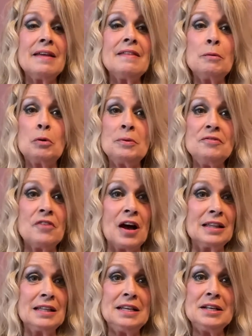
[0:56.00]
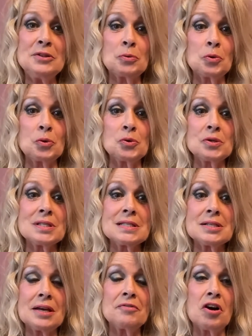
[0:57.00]
They will be violating the
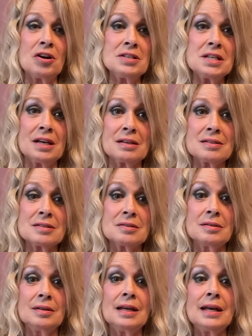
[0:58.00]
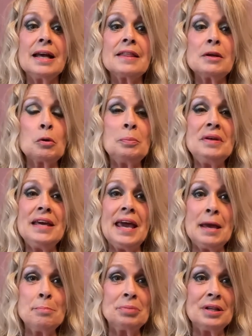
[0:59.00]
rules of conduct. There will be
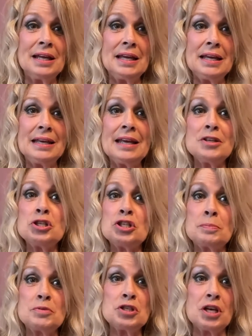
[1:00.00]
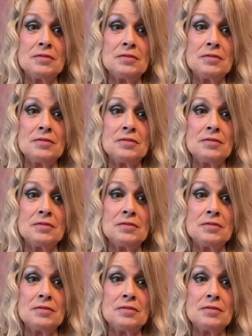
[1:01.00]
game playing and shape